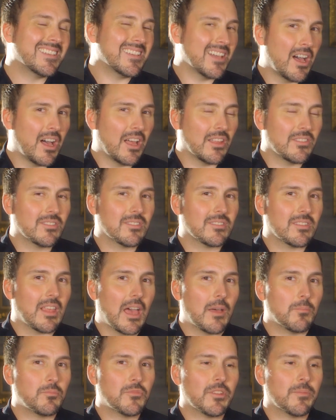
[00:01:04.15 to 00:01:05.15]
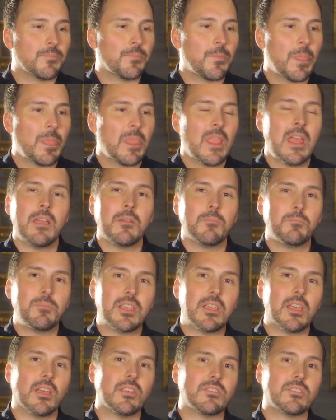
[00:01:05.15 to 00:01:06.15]
concept,
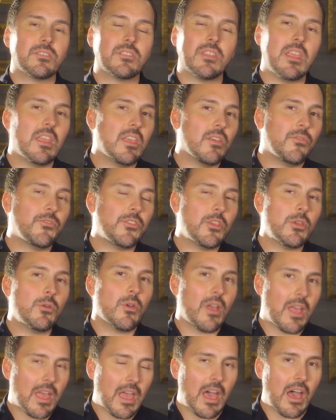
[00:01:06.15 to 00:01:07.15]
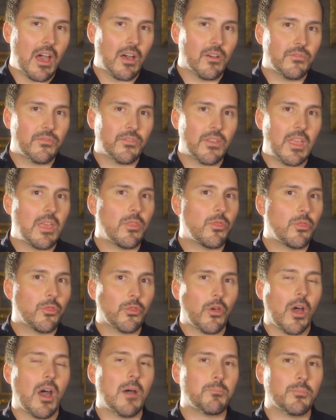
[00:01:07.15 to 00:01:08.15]
because if you have a
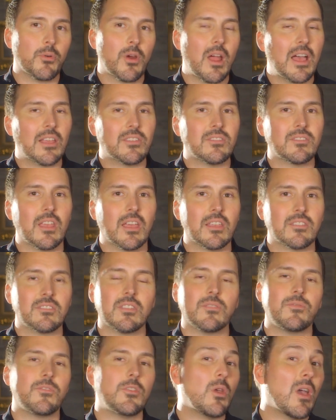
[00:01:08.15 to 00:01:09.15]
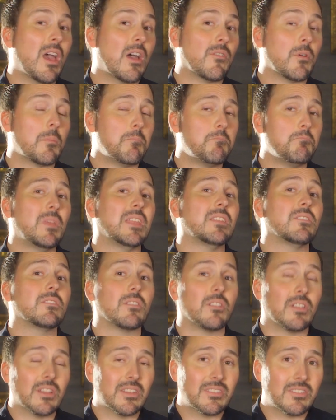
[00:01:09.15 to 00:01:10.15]
thought process, if you have a
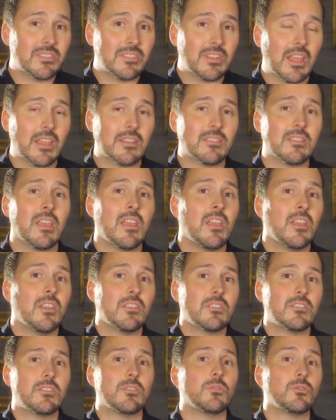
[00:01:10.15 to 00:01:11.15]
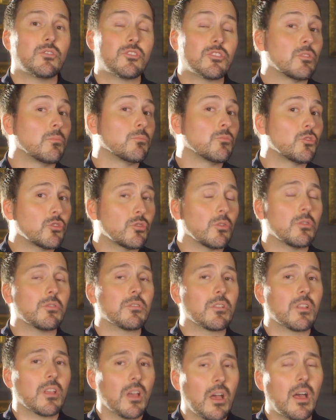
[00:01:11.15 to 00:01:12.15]
mental assent to some
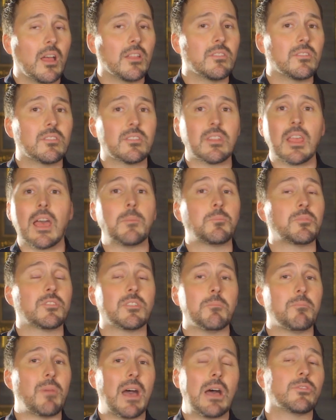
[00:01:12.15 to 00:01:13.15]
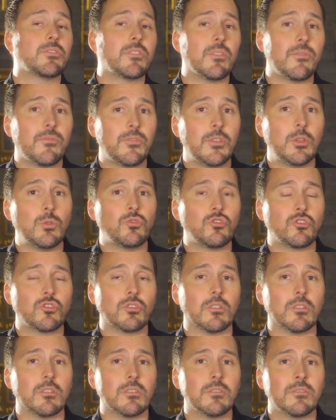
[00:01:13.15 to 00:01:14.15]
certain concepts about the
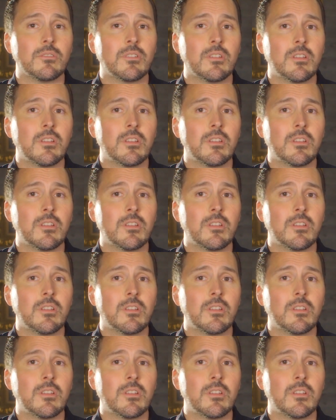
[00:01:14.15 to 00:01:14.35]
future,